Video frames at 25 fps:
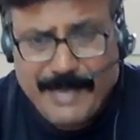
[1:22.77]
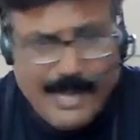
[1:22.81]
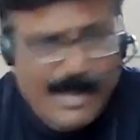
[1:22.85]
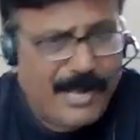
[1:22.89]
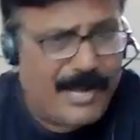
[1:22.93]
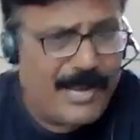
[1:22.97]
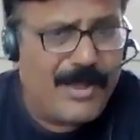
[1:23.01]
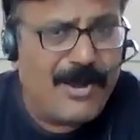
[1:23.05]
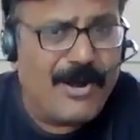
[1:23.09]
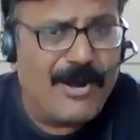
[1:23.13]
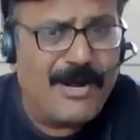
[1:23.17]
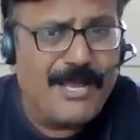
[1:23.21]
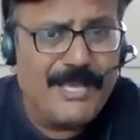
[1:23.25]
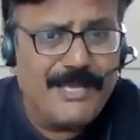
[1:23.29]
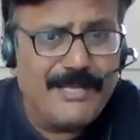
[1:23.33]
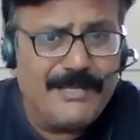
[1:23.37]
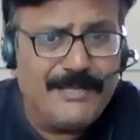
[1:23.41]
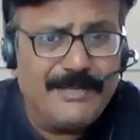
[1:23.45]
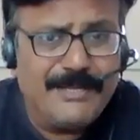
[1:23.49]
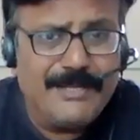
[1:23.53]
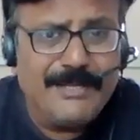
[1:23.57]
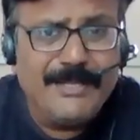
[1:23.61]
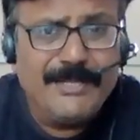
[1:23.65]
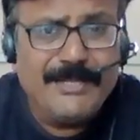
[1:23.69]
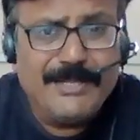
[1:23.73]
regarding
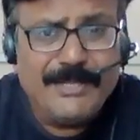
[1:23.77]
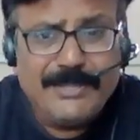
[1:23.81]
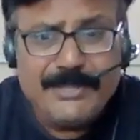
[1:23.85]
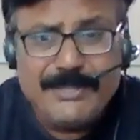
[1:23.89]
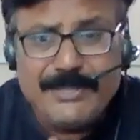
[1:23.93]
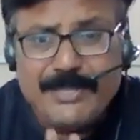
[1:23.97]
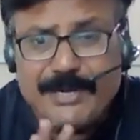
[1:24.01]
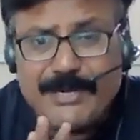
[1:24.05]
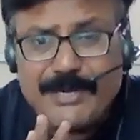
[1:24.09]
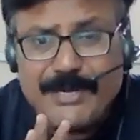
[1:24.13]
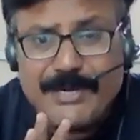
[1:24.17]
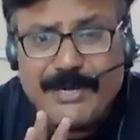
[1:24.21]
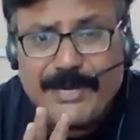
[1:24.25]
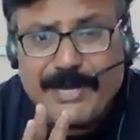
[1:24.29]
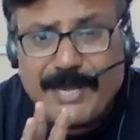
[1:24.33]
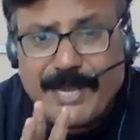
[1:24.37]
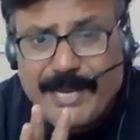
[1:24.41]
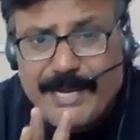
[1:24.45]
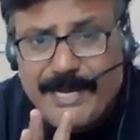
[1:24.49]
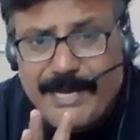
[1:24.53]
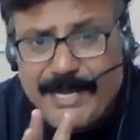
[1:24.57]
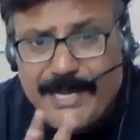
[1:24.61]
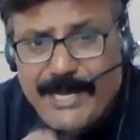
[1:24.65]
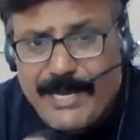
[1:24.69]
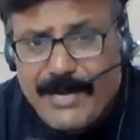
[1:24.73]
the
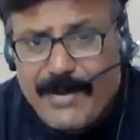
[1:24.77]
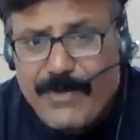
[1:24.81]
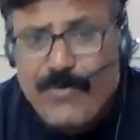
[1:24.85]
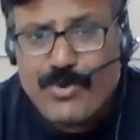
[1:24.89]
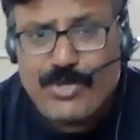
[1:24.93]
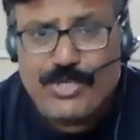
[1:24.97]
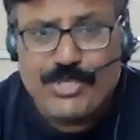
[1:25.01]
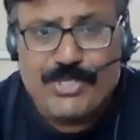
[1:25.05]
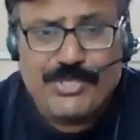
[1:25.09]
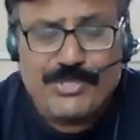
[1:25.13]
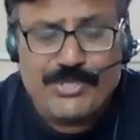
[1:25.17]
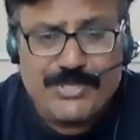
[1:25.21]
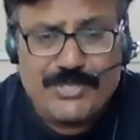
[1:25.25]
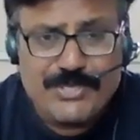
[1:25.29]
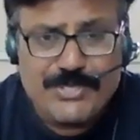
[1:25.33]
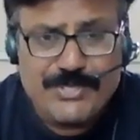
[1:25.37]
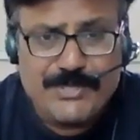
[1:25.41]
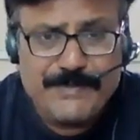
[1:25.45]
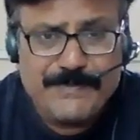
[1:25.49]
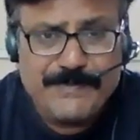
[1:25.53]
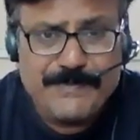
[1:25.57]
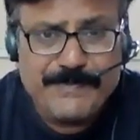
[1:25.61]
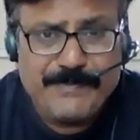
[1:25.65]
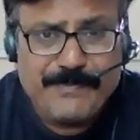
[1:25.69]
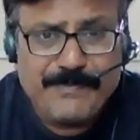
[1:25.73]
technical
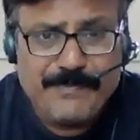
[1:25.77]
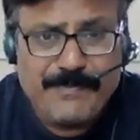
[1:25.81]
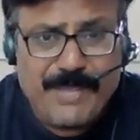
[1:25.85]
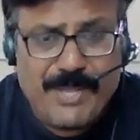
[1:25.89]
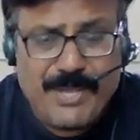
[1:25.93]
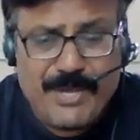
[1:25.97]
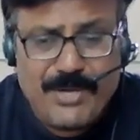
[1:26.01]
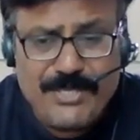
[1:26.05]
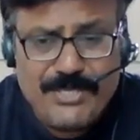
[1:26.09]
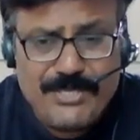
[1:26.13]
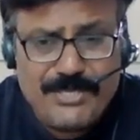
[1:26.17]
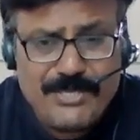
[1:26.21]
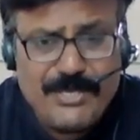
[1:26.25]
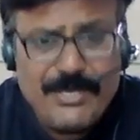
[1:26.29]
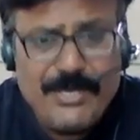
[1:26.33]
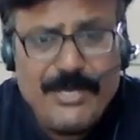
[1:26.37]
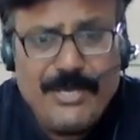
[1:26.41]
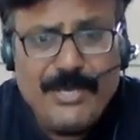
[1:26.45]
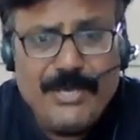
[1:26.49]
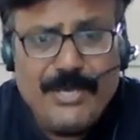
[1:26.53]
questions because